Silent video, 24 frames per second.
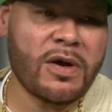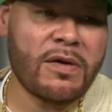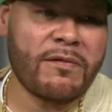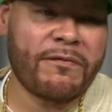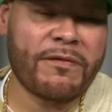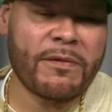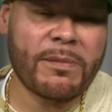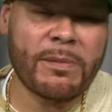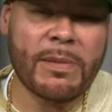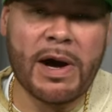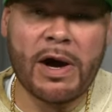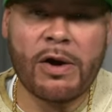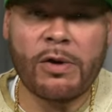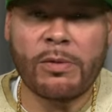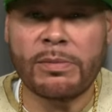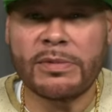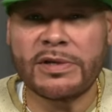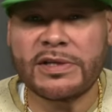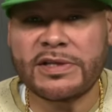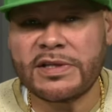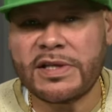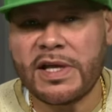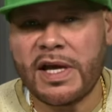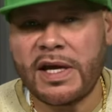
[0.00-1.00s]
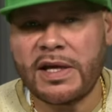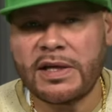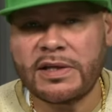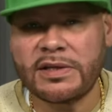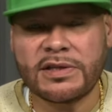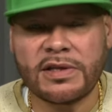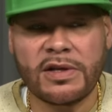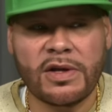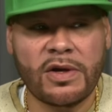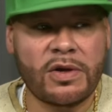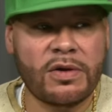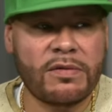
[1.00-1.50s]
learn from our
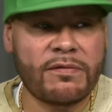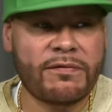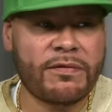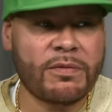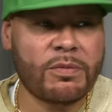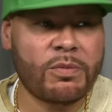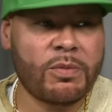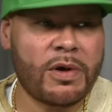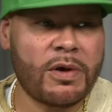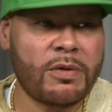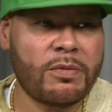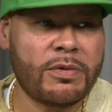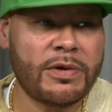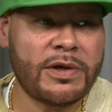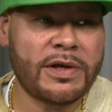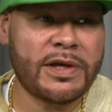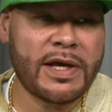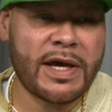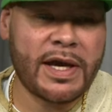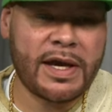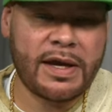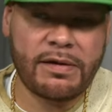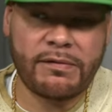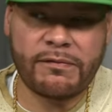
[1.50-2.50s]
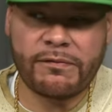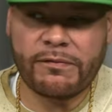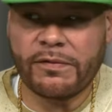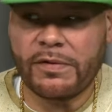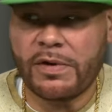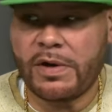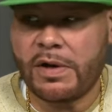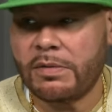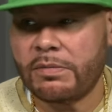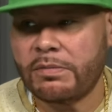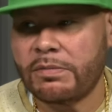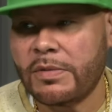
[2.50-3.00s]
mistakes, learn from where we came
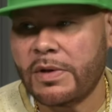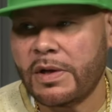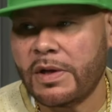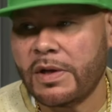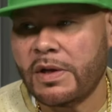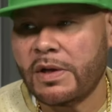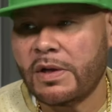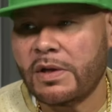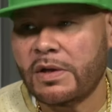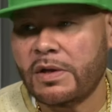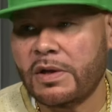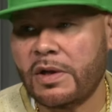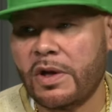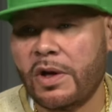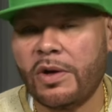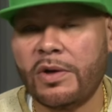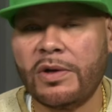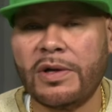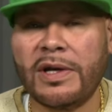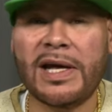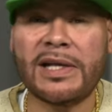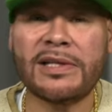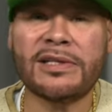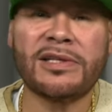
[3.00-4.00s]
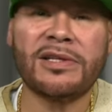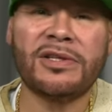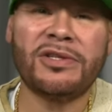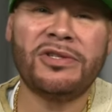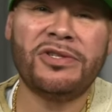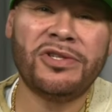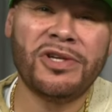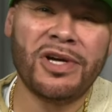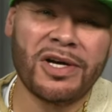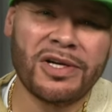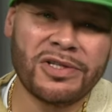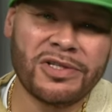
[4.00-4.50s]
from, Learn not to
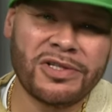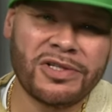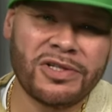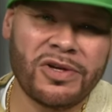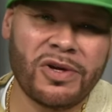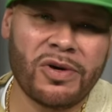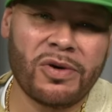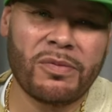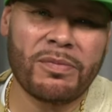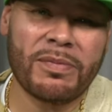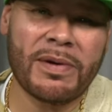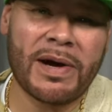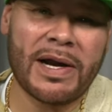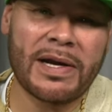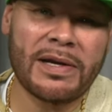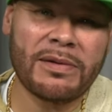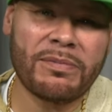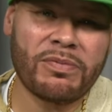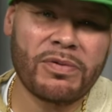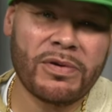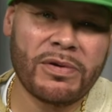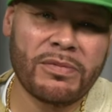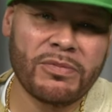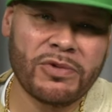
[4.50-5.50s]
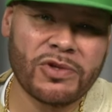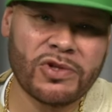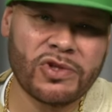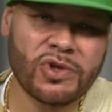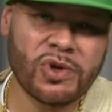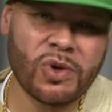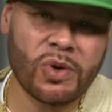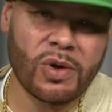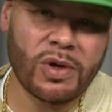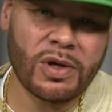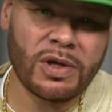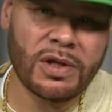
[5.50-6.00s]
judge nobody
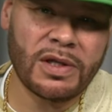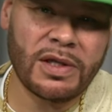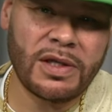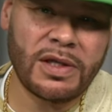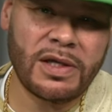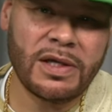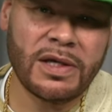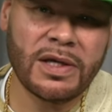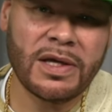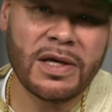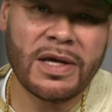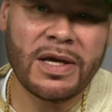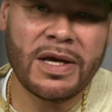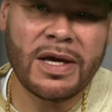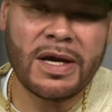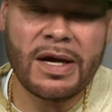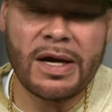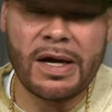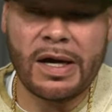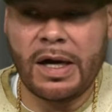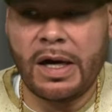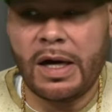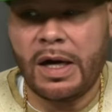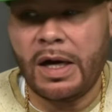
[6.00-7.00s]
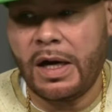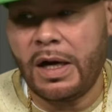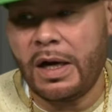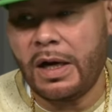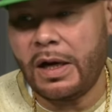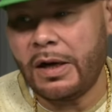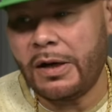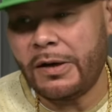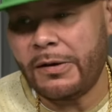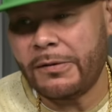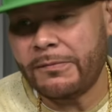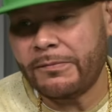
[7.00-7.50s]
prematurely
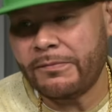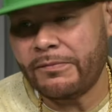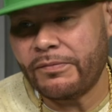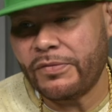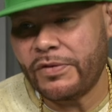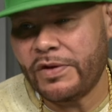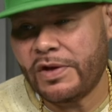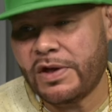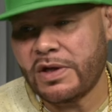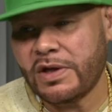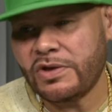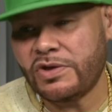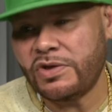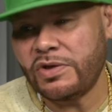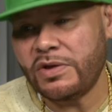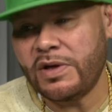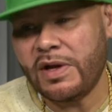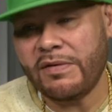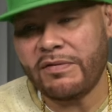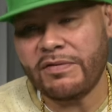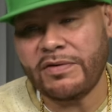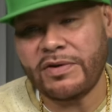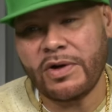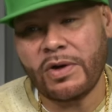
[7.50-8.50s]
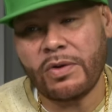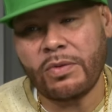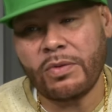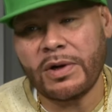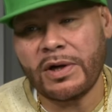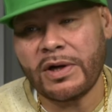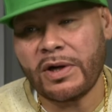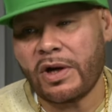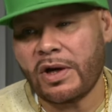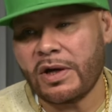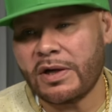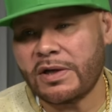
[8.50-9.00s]
because uh, you never know
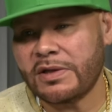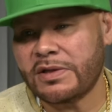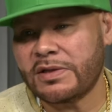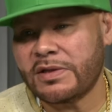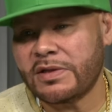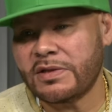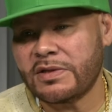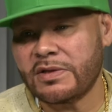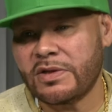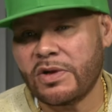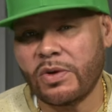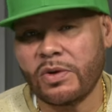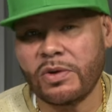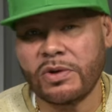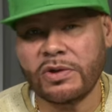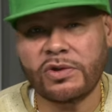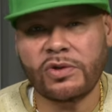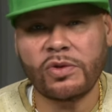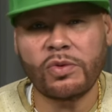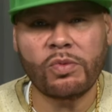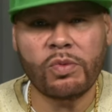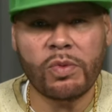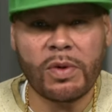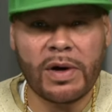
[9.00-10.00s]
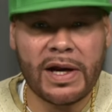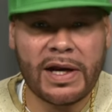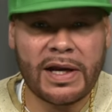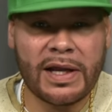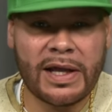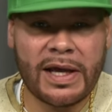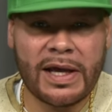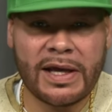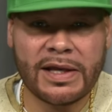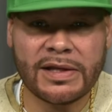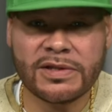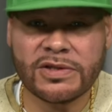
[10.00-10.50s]
what artist is going through
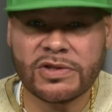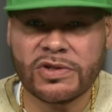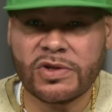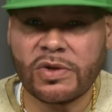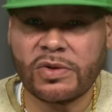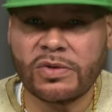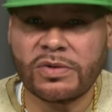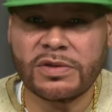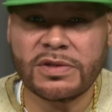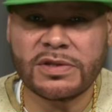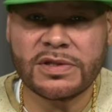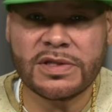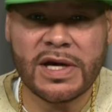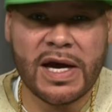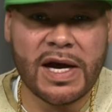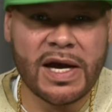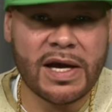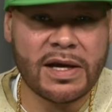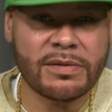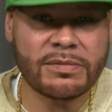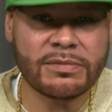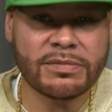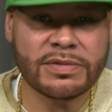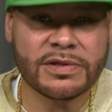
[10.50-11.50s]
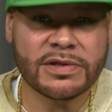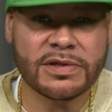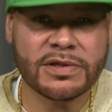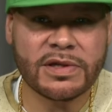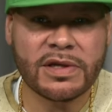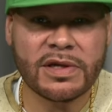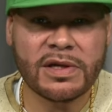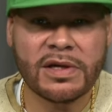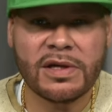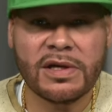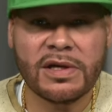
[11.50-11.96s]
what at certain times.